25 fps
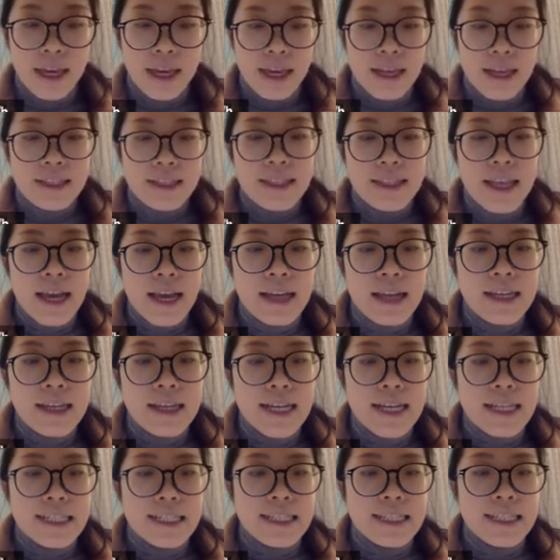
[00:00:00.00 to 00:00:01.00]
And then
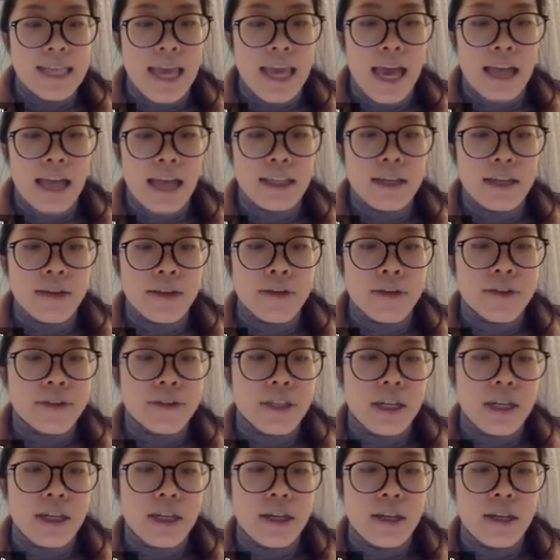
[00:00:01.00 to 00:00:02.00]
it's
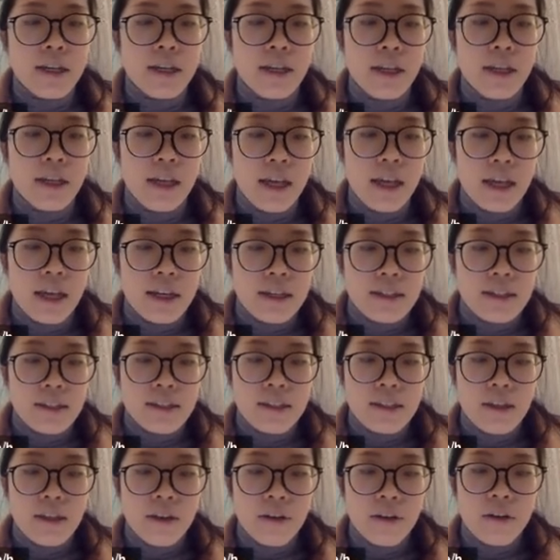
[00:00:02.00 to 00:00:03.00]
Anaconda.
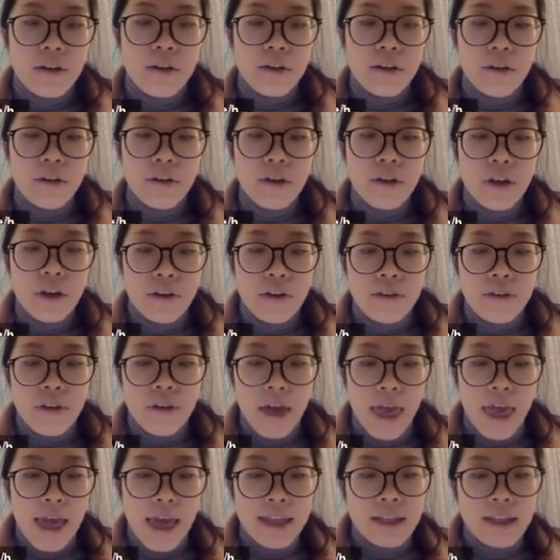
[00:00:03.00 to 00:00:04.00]
So for
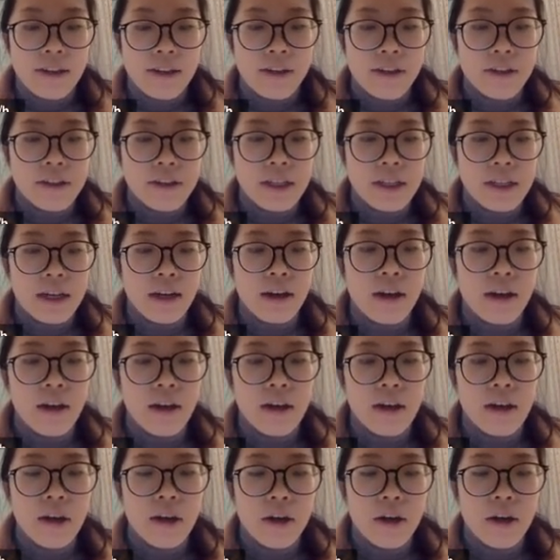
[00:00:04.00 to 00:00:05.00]

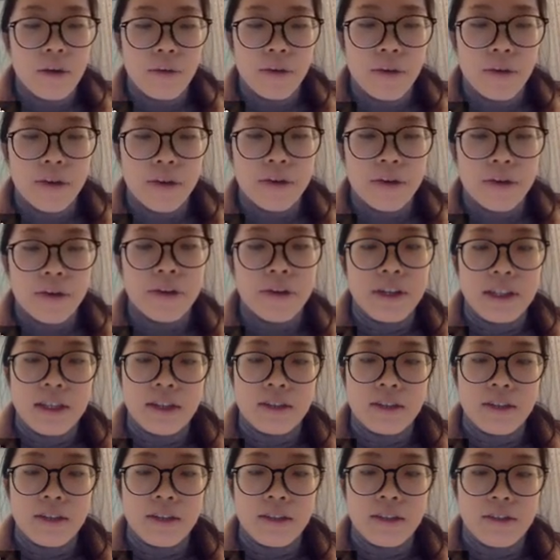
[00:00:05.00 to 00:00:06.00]
Anaconda, when you
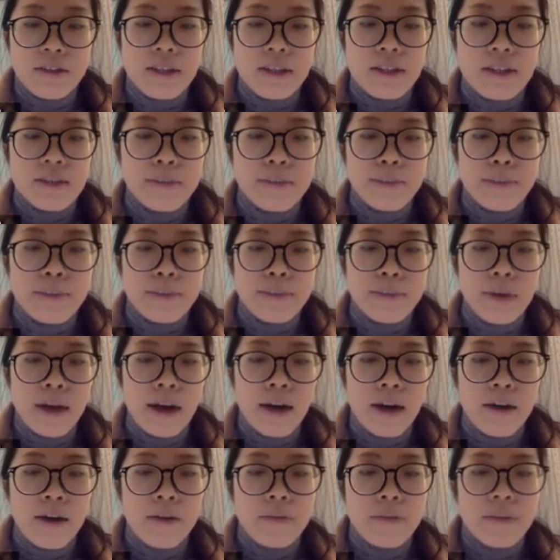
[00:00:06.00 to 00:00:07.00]
click to this
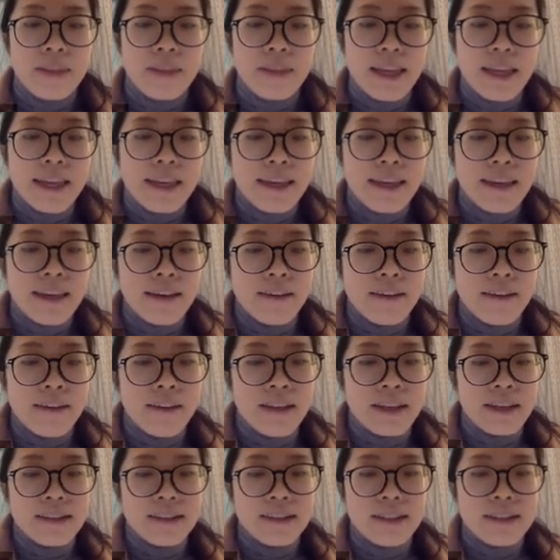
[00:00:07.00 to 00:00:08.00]
link or
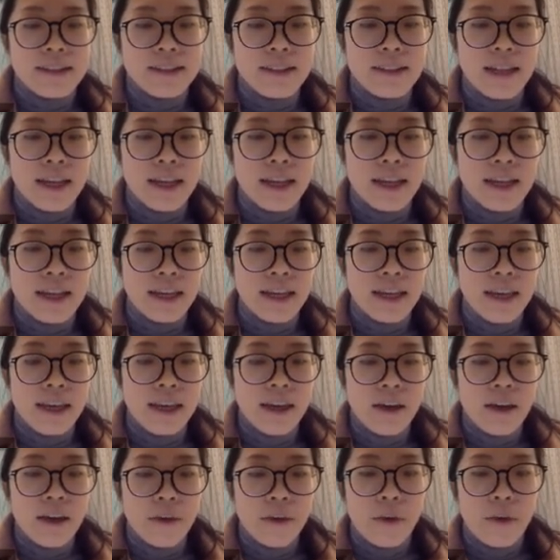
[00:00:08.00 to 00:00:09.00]
like this link,
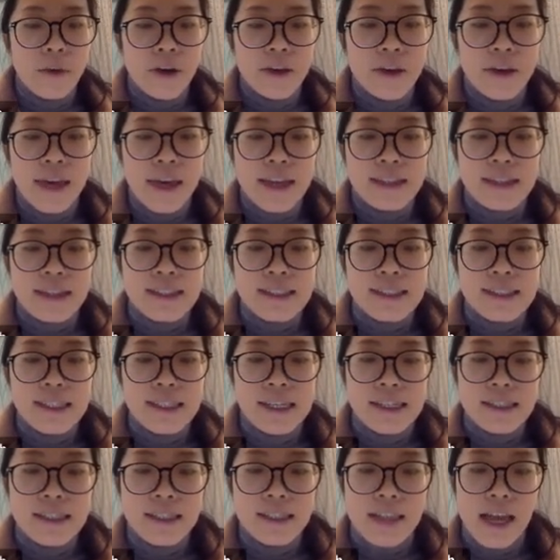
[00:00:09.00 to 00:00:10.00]
what you can see
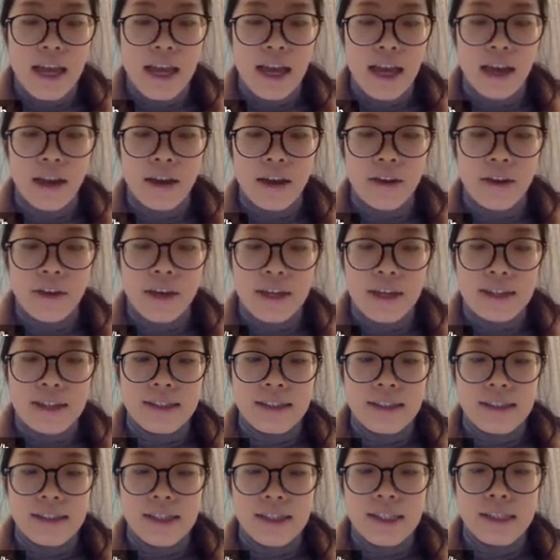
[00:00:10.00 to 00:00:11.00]
is that you can
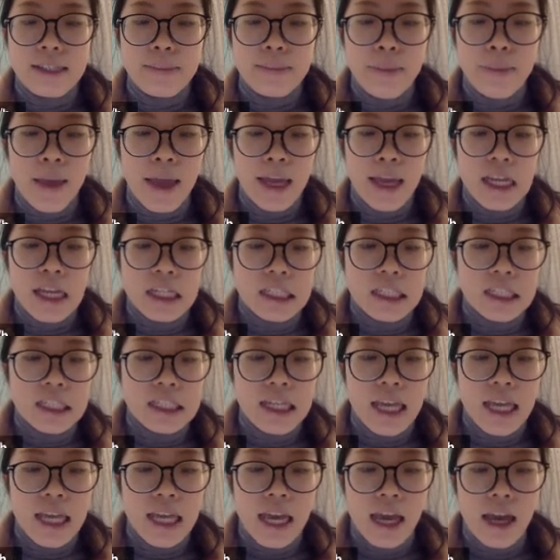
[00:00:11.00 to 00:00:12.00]
see this
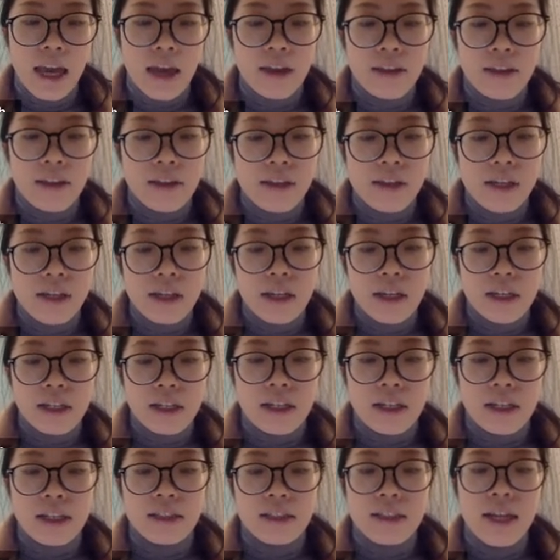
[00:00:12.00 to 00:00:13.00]
page and
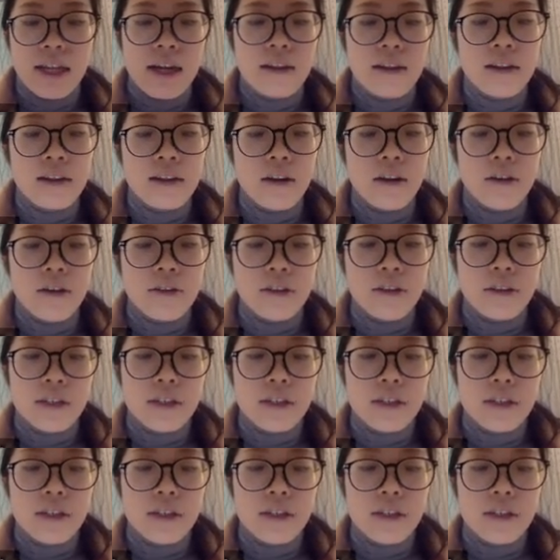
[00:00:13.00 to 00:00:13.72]
click download